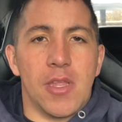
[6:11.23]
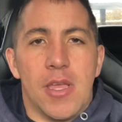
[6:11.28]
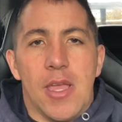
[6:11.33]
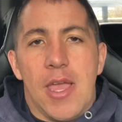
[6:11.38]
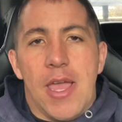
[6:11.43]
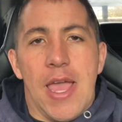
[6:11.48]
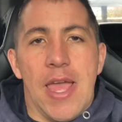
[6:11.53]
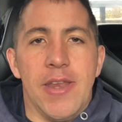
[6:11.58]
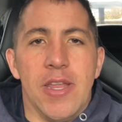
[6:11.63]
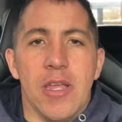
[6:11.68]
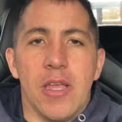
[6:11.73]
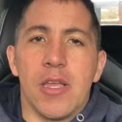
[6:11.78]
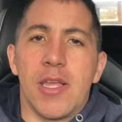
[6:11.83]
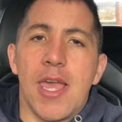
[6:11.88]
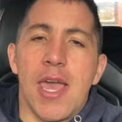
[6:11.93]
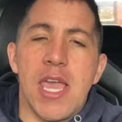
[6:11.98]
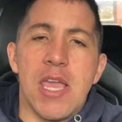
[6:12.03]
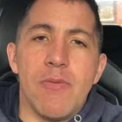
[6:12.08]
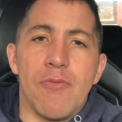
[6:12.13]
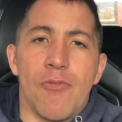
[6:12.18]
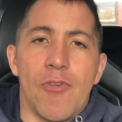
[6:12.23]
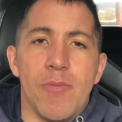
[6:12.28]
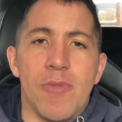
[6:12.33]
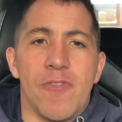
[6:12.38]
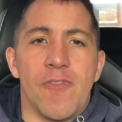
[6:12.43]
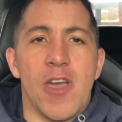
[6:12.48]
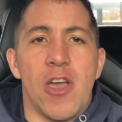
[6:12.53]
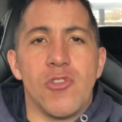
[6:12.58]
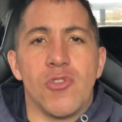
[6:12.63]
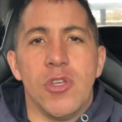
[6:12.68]
and it came from the
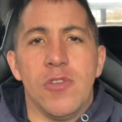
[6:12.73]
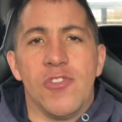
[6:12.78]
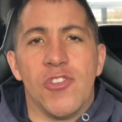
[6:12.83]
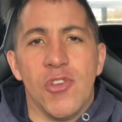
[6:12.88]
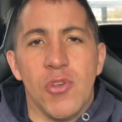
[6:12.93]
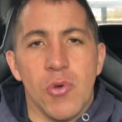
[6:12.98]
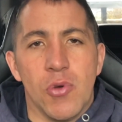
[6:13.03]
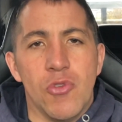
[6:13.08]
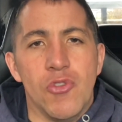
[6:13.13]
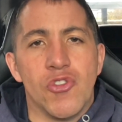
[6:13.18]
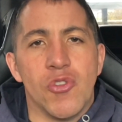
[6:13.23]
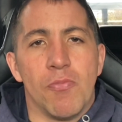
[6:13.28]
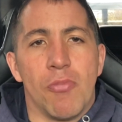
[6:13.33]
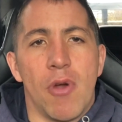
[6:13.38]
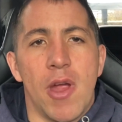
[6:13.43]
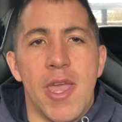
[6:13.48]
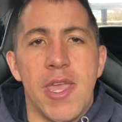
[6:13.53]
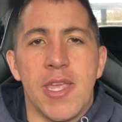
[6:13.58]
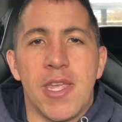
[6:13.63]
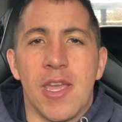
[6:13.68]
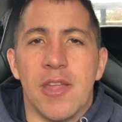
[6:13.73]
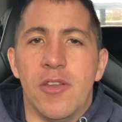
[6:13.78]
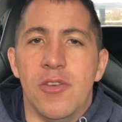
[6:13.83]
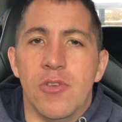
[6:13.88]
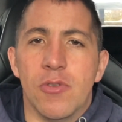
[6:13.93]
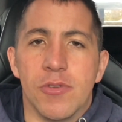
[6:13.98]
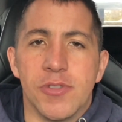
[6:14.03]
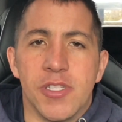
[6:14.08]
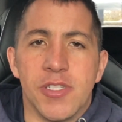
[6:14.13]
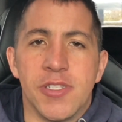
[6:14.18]
factory 200 brake and a
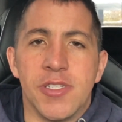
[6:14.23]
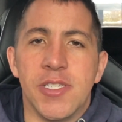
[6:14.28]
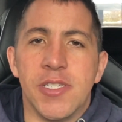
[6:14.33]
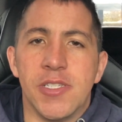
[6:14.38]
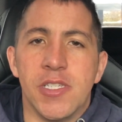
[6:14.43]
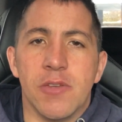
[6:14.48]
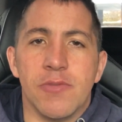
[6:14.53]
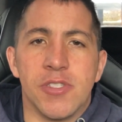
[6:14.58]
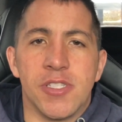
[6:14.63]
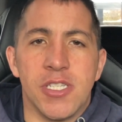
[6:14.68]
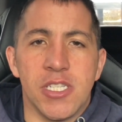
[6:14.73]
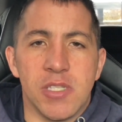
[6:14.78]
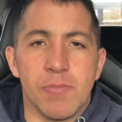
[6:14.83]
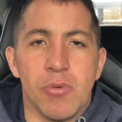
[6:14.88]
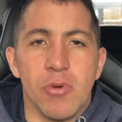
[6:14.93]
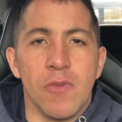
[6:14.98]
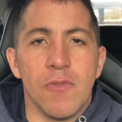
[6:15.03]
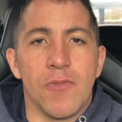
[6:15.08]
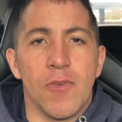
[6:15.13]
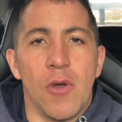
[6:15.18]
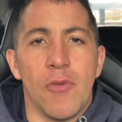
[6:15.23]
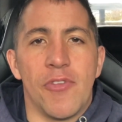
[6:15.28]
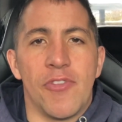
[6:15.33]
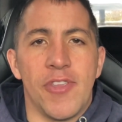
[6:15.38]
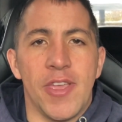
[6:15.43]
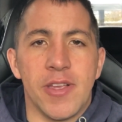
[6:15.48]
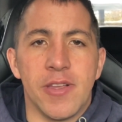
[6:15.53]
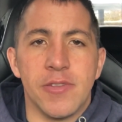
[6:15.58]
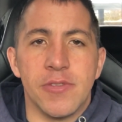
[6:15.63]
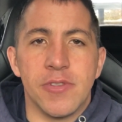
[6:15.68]
0 to 60 of 6.5
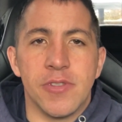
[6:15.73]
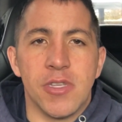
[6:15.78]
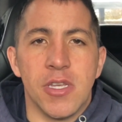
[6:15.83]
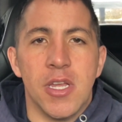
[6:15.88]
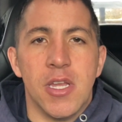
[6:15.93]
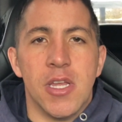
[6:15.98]
seconds.